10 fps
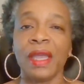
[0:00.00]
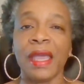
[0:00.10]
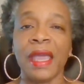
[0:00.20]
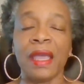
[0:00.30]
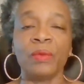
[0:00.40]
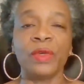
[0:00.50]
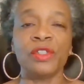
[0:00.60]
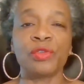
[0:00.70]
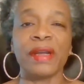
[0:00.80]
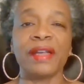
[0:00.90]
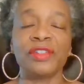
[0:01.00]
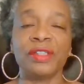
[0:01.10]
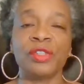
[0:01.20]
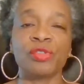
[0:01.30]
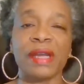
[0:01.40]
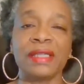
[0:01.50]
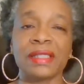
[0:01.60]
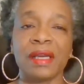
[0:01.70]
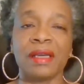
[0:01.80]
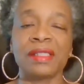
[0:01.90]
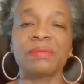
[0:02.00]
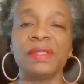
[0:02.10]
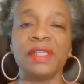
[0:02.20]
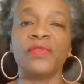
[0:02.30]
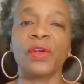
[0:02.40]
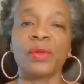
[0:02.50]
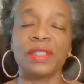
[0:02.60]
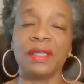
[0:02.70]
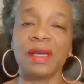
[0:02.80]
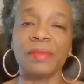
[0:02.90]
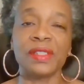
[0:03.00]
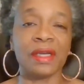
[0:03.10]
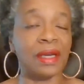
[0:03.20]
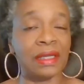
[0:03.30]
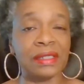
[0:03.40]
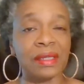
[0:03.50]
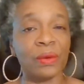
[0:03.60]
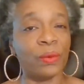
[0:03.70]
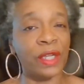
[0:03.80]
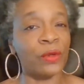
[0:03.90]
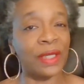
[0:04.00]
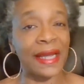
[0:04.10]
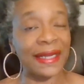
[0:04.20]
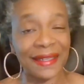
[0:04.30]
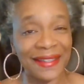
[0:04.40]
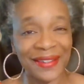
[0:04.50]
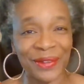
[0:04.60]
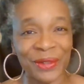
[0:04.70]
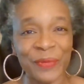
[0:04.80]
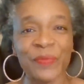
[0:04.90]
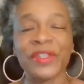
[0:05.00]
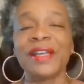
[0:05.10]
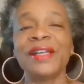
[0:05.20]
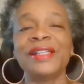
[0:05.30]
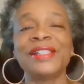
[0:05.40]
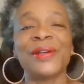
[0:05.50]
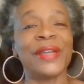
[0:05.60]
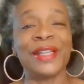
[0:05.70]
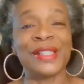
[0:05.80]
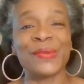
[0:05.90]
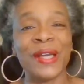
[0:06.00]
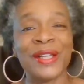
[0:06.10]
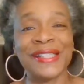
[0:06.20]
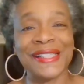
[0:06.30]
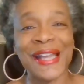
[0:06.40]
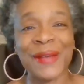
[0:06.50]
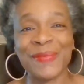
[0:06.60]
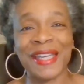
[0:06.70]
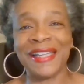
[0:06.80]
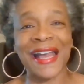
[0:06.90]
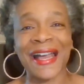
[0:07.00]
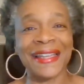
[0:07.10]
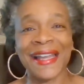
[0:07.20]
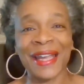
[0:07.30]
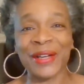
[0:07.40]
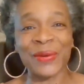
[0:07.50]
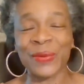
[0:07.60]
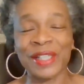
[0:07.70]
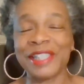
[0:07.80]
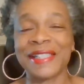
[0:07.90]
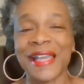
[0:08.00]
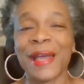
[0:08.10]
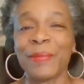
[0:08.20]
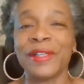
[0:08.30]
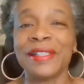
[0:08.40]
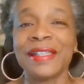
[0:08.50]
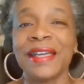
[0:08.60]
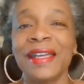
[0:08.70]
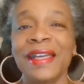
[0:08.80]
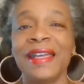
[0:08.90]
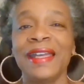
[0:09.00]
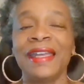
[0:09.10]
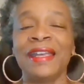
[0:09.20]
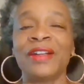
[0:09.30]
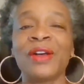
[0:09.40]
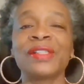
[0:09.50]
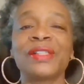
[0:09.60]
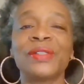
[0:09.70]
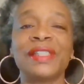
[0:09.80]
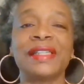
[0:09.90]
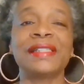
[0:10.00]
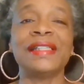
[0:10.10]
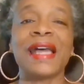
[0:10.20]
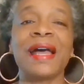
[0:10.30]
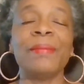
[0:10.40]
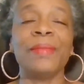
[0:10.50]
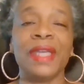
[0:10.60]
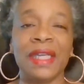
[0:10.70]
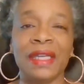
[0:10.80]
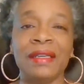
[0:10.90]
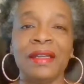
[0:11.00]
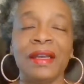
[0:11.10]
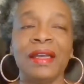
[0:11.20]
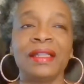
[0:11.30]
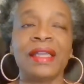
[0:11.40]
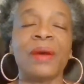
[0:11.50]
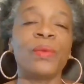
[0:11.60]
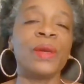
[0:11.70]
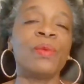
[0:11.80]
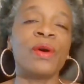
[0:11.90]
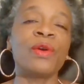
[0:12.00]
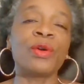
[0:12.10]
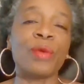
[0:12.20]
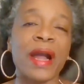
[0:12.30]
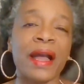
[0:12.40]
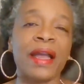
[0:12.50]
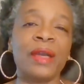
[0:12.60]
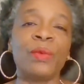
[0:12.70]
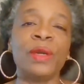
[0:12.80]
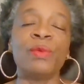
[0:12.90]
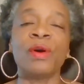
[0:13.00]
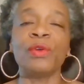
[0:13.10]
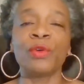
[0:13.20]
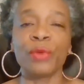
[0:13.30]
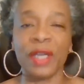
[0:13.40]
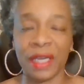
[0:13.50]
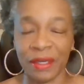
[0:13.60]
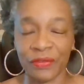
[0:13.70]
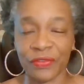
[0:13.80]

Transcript: And when tragedy strikes us, when difficulty comes to us, we don't like it either. So "it is well" does not mean I like what just happened. It also does not mean that we won't cry, we won't grieve.